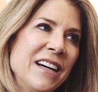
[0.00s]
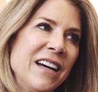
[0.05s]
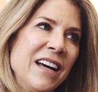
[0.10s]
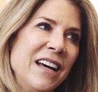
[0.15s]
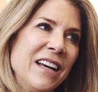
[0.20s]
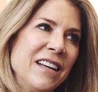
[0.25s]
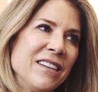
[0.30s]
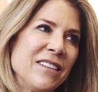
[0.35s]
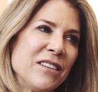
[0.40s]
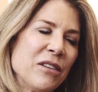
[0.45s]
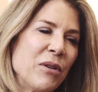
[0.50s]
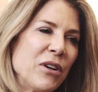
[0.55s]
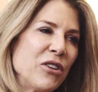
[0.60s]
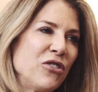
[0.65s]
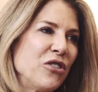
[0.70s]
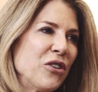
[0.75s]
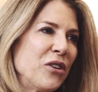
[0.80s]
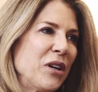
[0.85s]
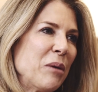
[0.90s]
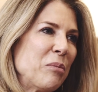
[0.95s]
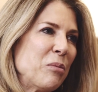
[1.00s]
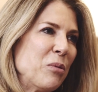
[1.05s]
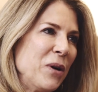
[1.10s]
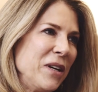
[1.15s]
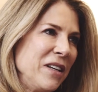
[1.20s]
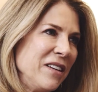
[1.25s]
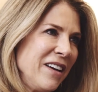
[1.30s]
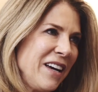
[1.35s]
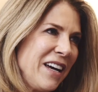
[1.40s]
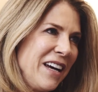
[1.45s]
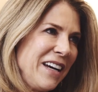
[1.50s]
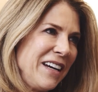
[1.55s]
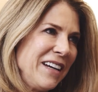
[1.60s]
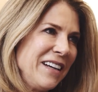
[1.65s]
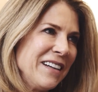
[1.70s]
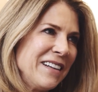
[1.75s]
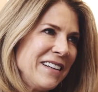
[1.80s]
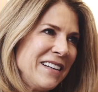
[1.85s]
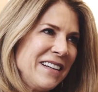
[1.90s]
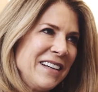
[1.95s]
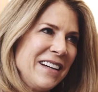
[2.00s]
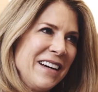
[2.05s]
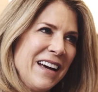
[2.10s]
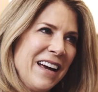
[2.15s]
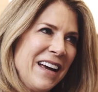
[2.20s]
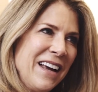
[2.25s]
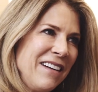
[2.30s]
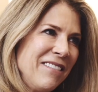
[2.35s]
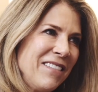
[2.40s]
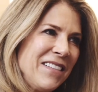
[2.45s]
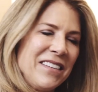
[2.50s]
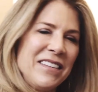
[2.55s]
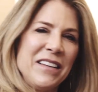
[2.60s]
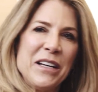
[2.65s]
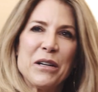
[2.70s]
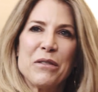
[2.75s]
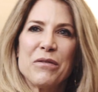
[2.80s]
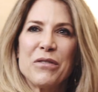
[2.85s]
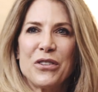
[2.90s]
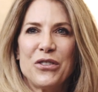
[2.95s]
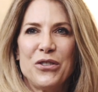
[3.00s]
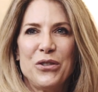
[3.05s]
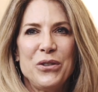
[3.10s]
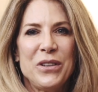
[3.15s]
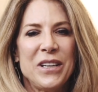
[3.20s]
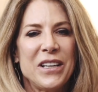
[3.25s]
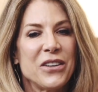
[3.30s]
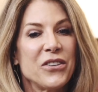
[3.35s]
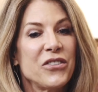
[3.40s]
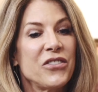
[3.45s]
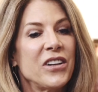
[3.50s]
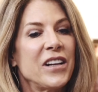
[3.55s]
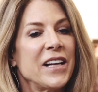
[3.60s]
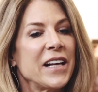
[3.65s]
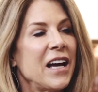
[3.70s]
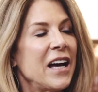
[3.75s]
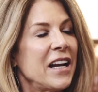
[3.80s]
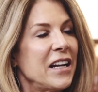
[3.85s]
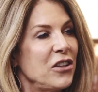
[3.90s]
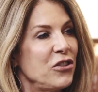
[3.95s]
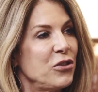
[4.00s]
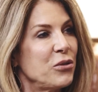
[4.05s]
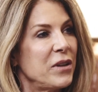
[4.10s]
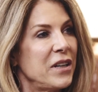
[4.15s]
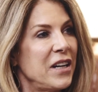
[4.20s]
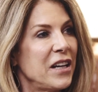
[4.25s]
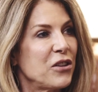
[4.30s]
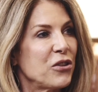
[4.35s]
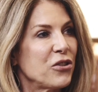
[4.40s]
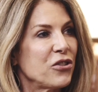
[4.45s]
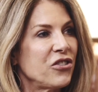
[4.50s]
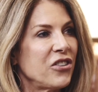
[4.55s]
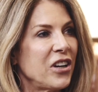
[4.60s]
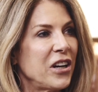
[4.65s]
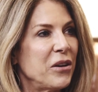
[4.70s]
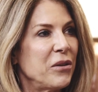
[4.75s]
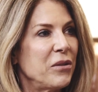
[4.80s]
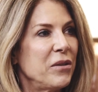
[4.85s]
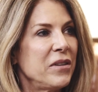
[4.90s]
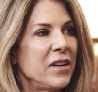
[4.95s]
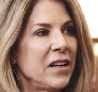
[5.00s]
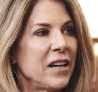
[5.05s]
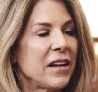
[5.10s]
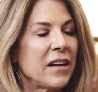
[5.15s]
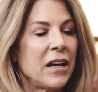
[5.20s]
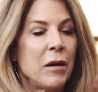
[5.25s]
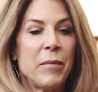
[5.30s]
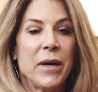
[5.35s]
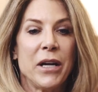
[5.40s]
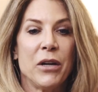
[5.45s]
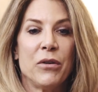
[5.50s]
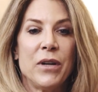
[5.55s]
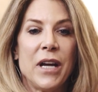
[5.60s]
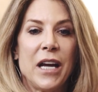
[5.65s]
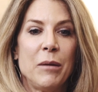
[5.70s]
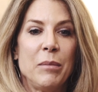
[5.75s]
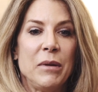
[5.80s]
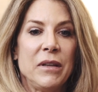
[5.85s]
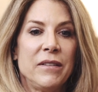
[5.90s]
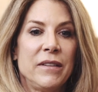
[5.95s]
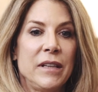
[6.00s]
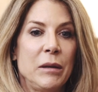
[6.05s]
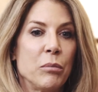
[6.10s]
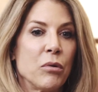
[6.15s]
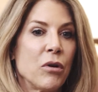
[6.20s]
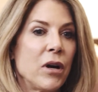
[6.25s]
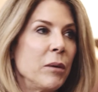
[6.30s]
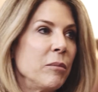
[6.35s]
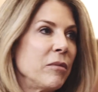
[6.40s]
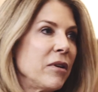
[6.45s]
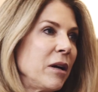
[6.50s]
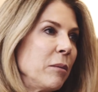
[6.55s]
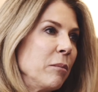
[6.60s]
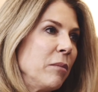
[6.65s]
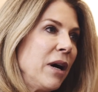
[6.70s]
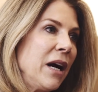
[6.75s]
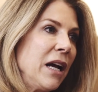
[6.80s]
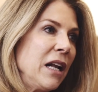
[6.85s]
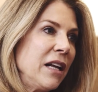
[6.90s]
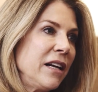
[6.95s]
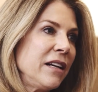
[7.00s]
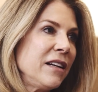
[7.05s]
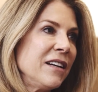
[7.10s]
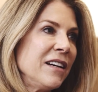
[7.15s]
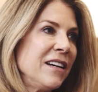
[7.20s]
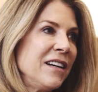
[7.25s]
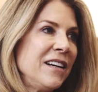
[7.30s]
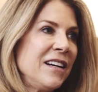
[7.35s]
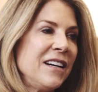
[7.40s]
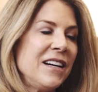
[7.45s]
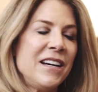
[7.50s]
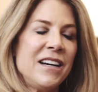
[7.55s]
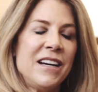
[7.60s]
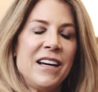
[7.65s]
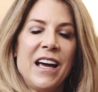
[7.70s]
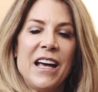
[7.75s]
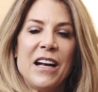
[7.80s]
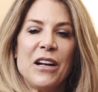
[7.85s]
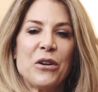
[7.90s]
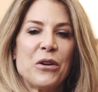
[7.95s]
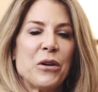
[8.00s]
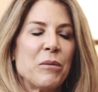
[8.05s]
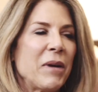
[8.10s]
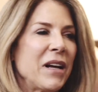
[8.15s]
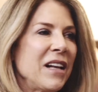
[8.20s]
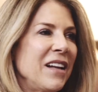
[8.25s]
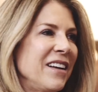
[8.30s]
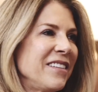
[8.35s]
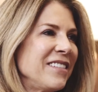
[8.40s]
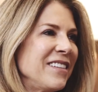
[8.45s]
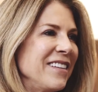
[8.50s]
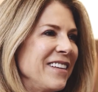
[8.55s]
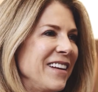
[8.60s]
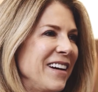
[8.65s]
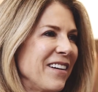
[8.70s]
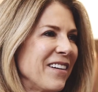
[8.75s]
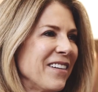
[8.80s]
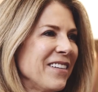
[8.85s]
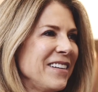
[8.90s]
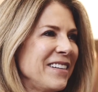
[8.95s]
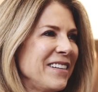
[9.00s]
And so I showed up one day and was there for 2 years till I got onto another show. I got my own ABC primetime pilot and learned my lesson there.